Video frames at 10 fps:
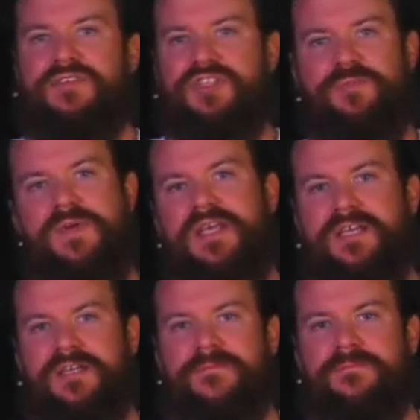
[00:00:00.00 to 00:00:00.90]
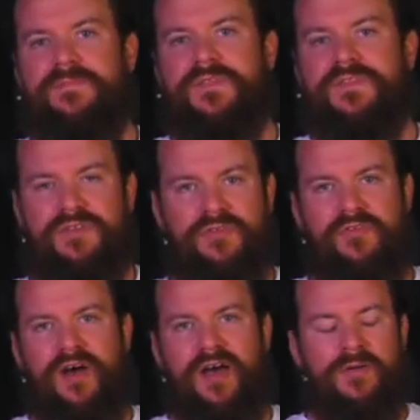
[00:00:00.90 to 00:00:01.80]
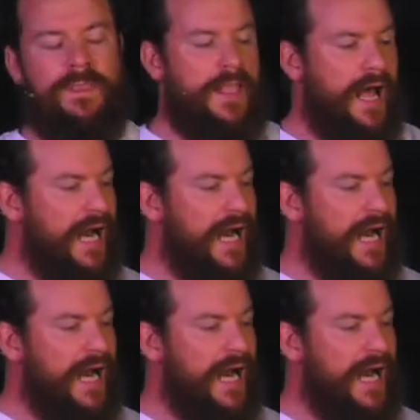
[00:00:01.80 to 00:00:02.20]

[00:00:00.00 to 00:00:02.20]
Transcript: to speak to the Father.